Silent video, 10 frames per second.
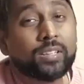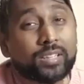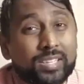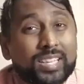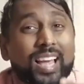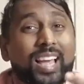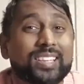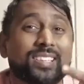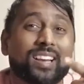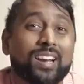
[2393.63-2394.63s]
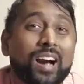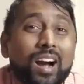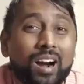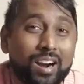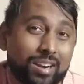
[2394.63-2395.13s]
this guy has a
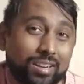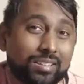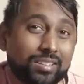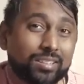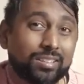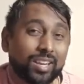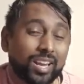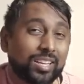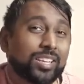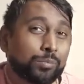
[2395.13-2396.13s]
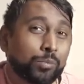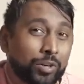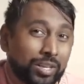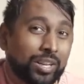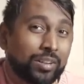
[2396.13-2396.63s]
car and he's
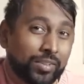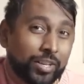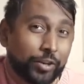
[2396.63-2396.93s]
more in love than